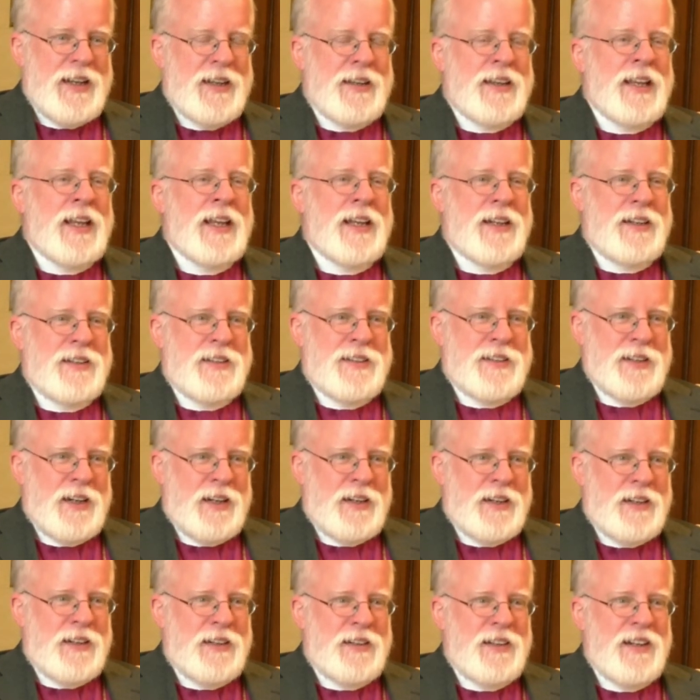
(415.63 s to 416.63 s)
They had
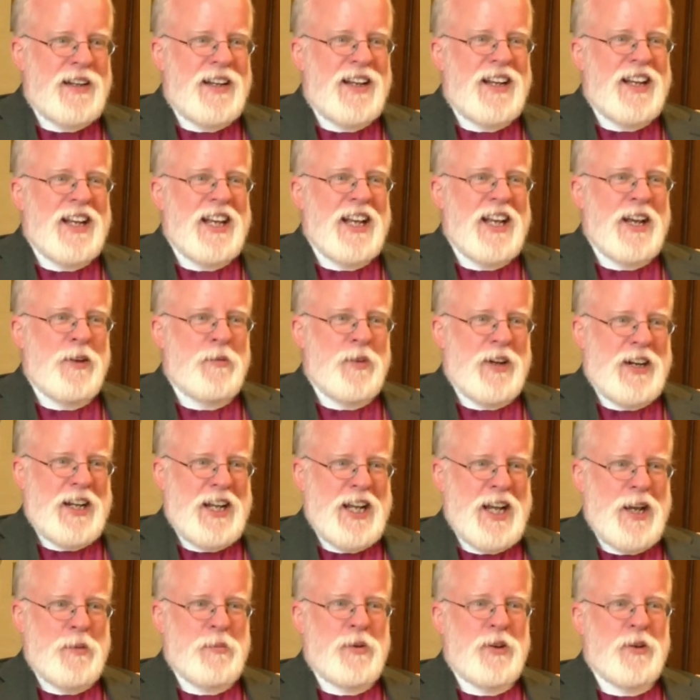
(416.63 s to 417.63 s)
done it, and what
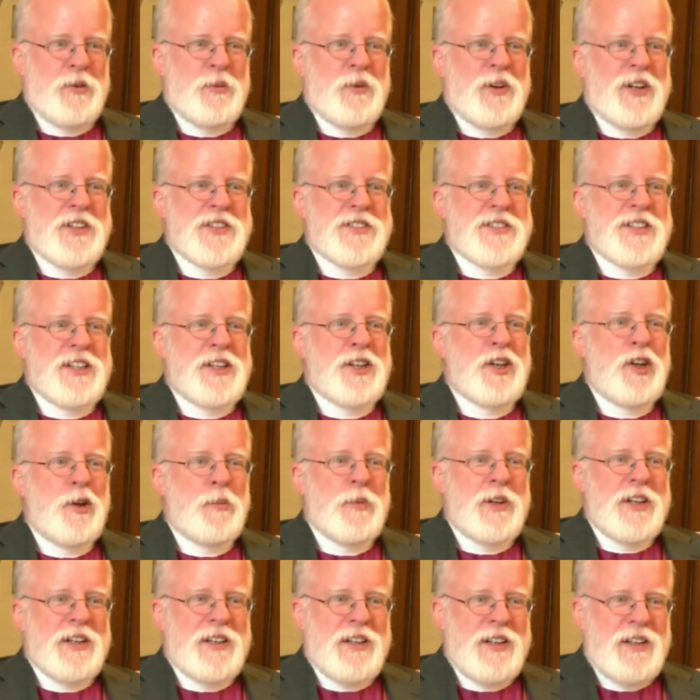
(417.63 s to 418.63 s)
happened was that
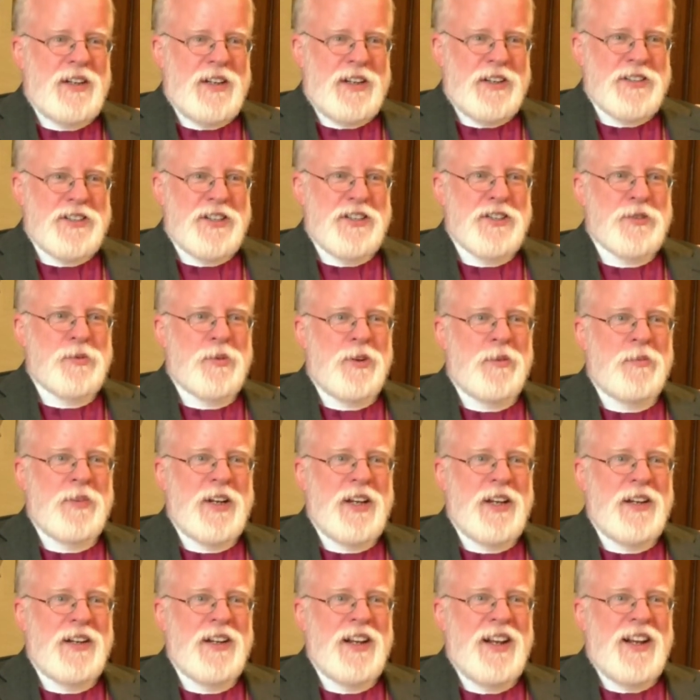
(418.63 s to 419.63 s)
human connections were
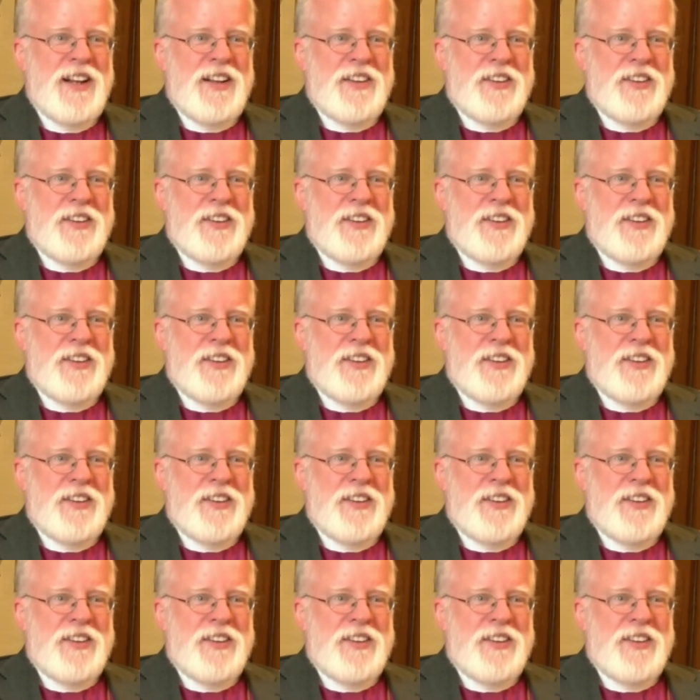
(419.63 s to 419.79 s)
made